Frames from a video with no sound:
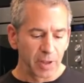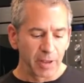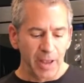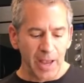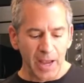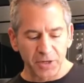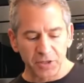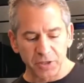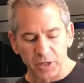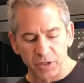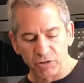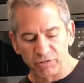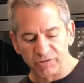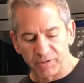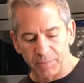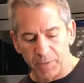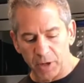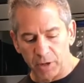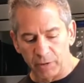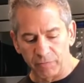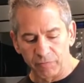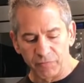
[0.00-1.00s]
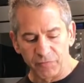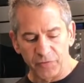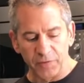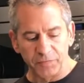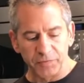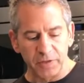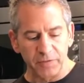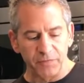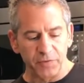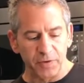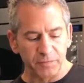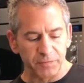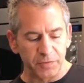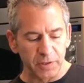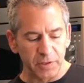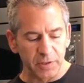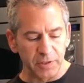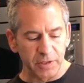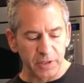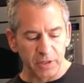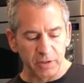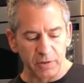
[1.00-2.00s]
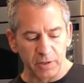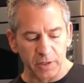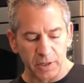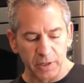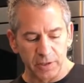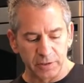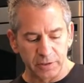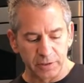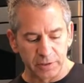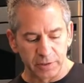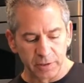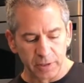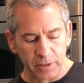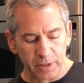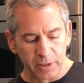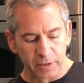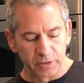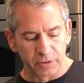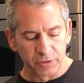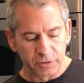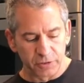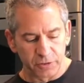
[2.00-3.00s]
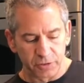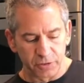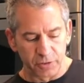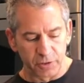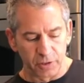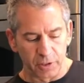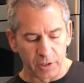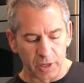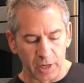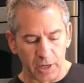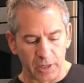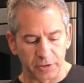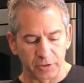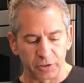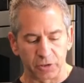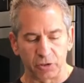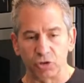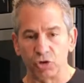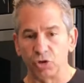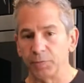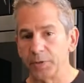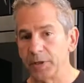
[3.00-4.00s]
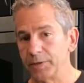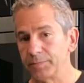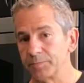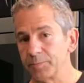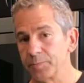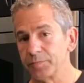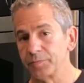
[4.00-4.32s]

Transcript: actually I use about 50-50 geera to cumin.